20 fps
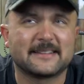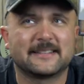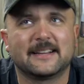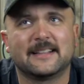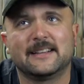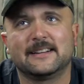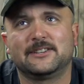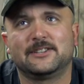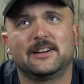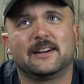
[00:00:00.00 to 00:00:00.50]
because I
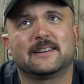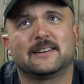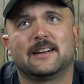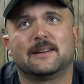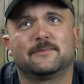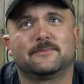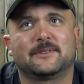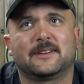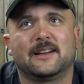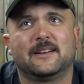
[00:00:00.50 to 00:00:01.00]
think Shock
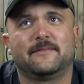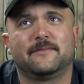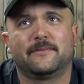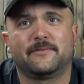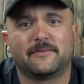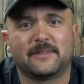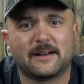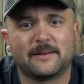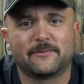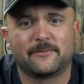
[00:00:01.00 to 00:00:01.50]
Top was kind of a
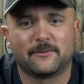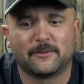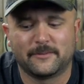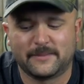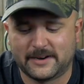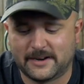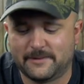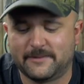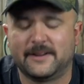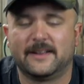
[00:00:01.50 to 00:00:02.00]
flop for
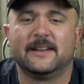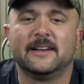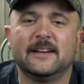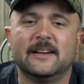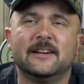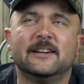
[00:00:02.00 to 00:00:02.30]
them anyway.